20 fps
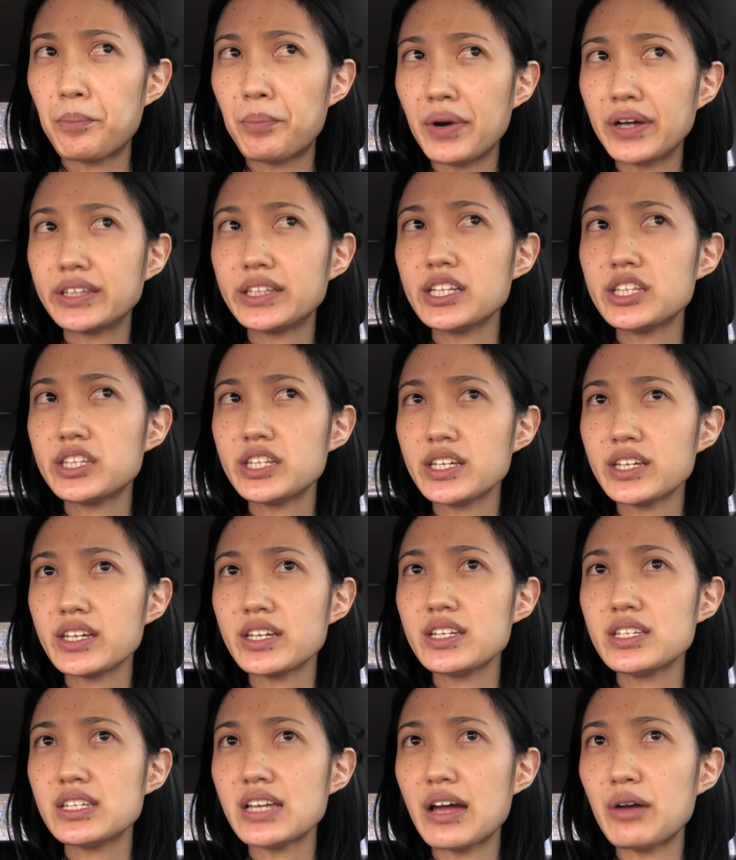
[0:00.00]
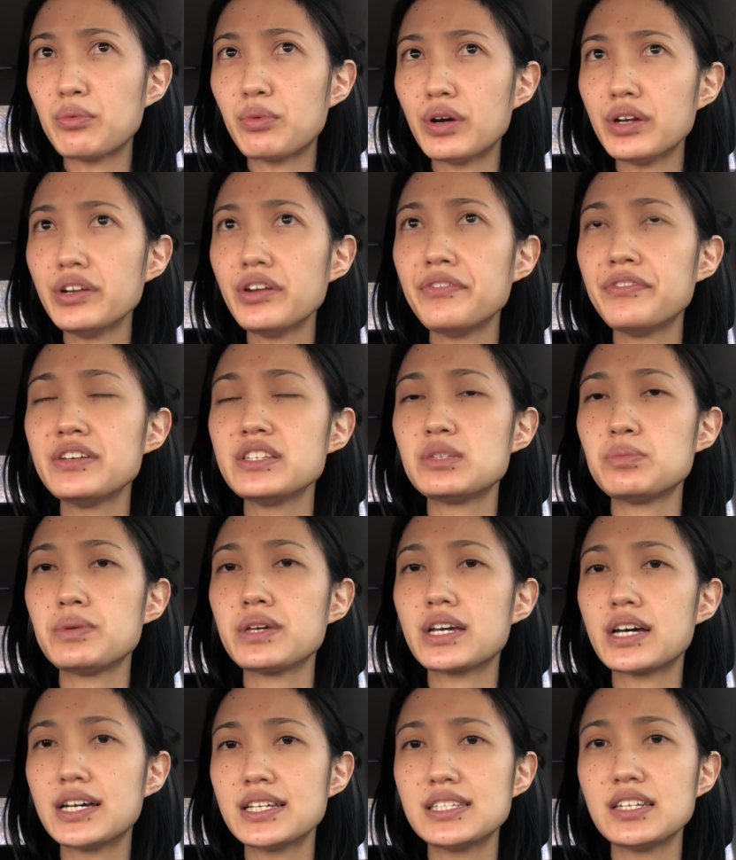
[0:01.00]
but the thing is, I wonder if it's
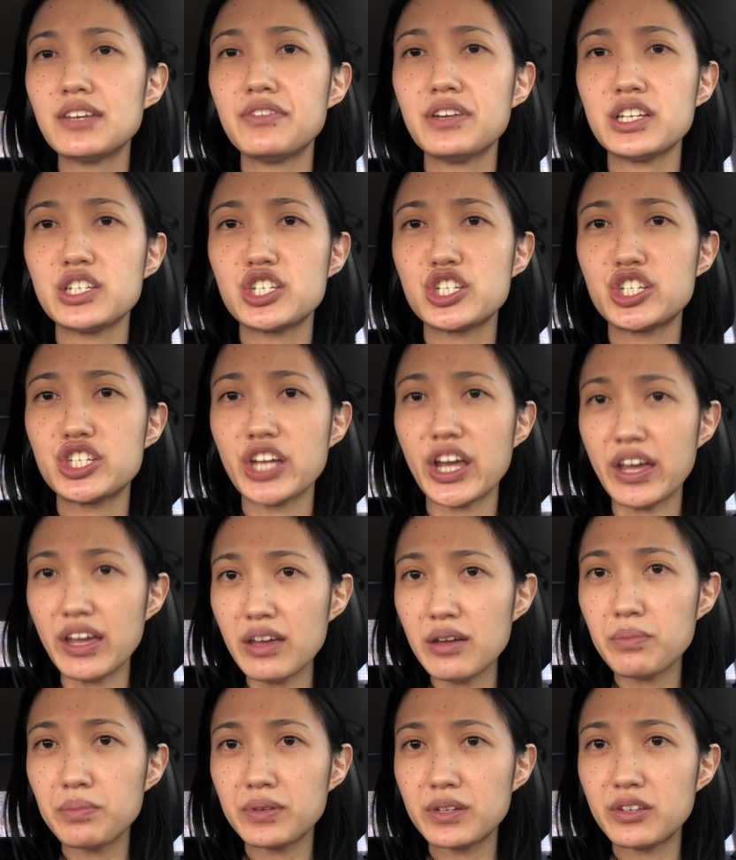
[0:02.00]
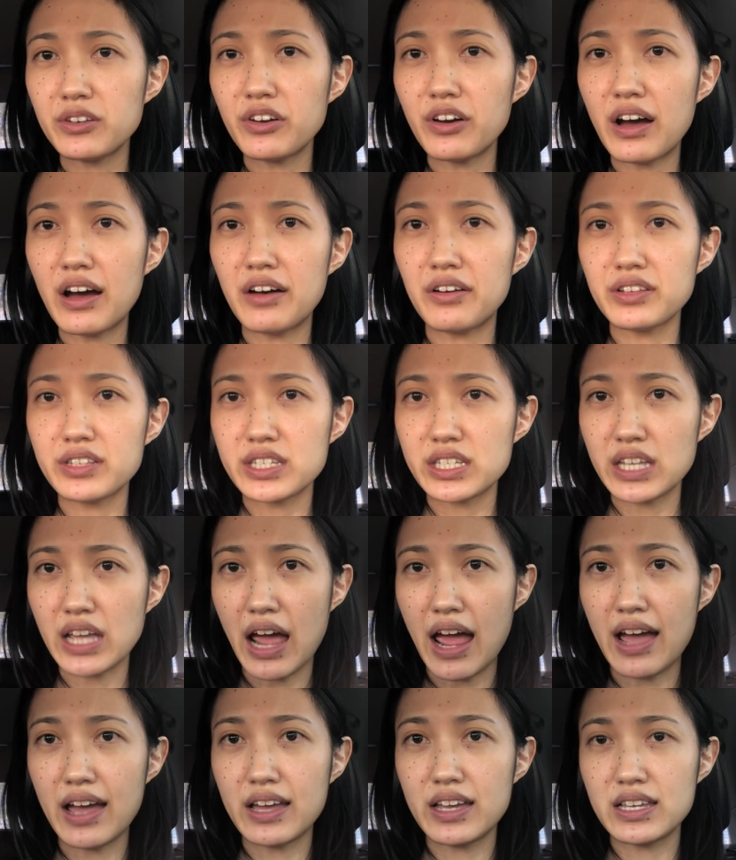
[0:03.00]
because of its shape. You know how it's
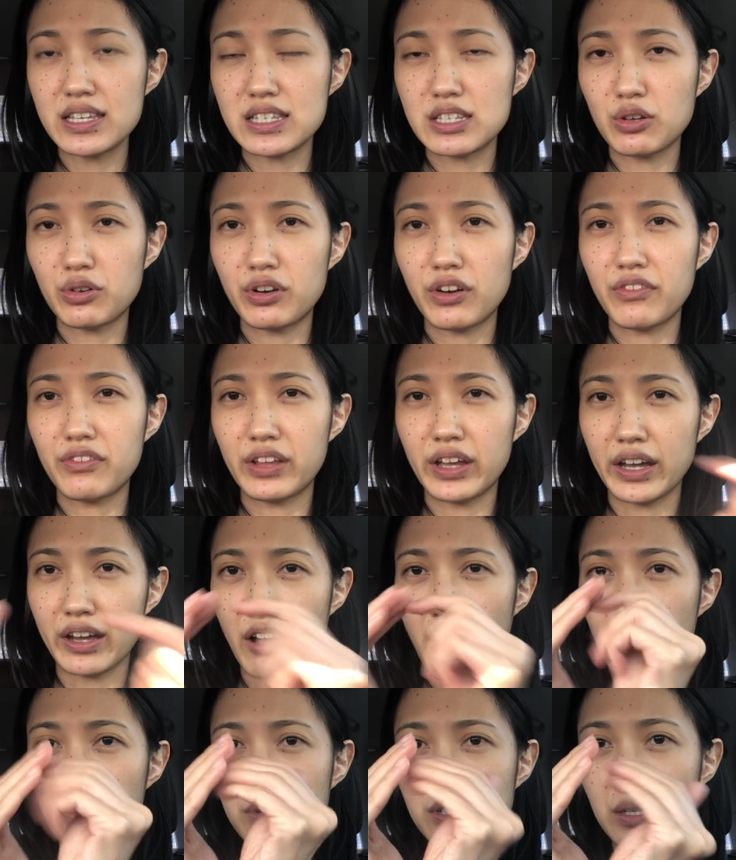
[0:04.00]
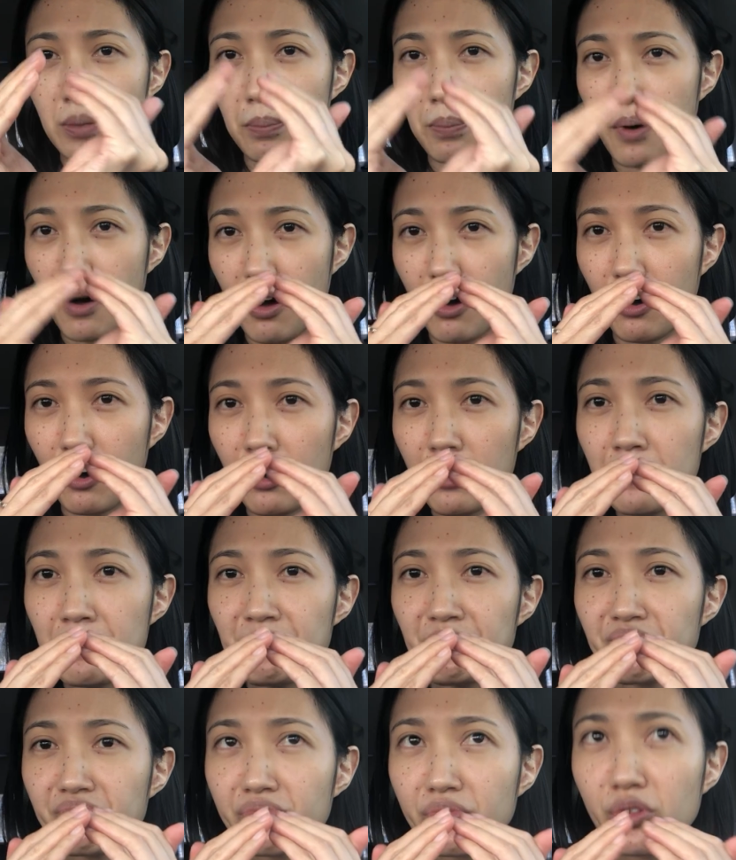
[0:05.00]
as sort of like almost a ball
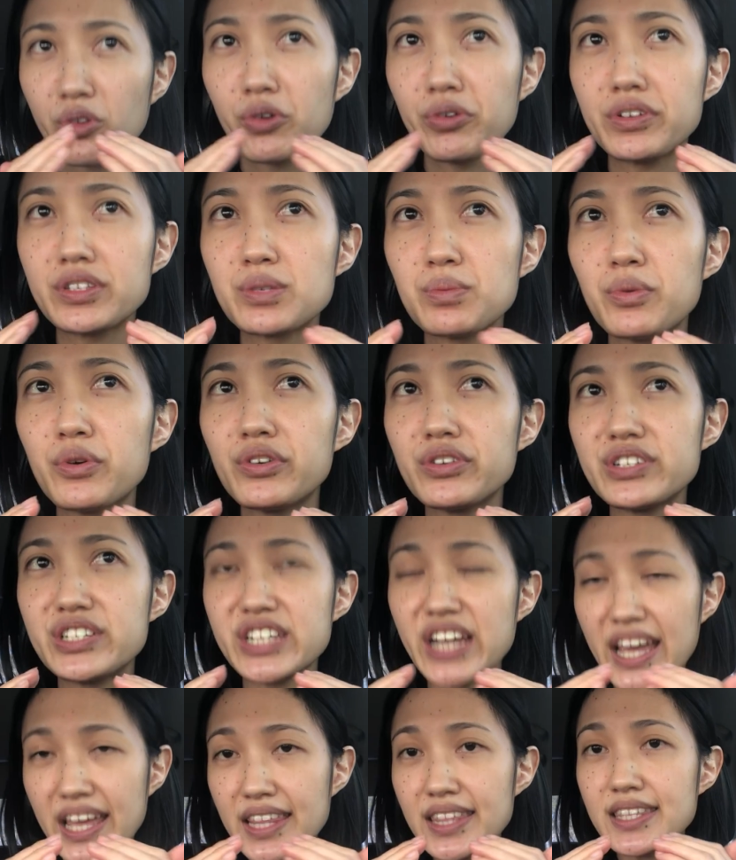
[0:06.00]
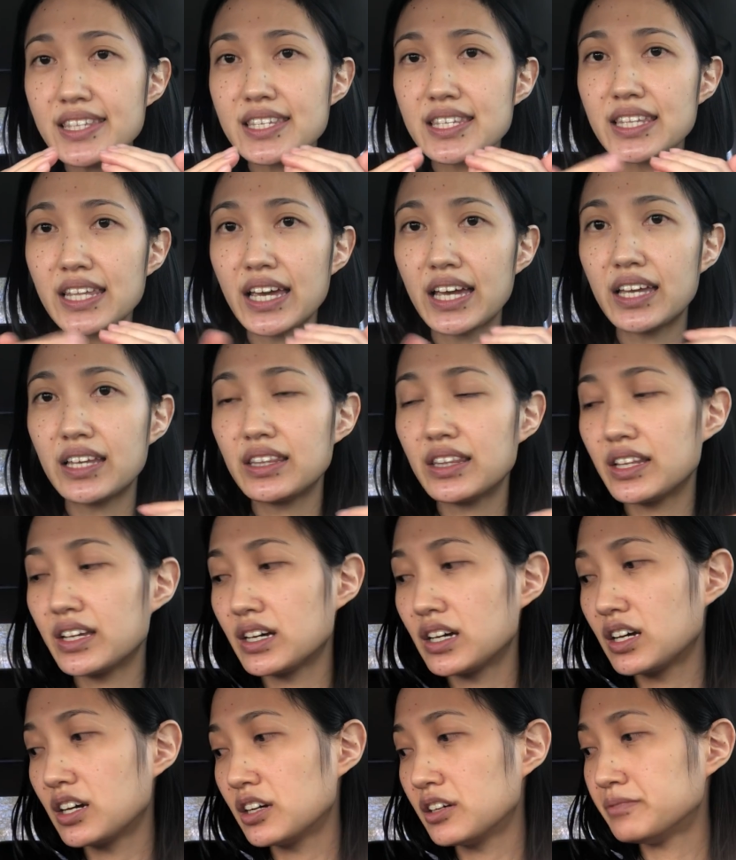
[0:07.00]
or it's more dense than
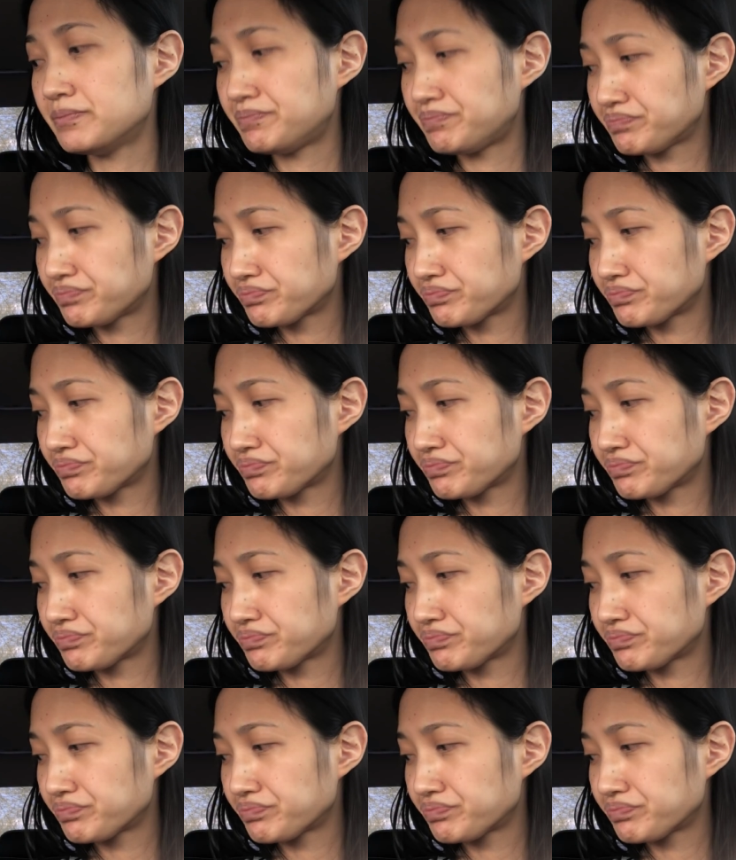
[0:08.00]
the...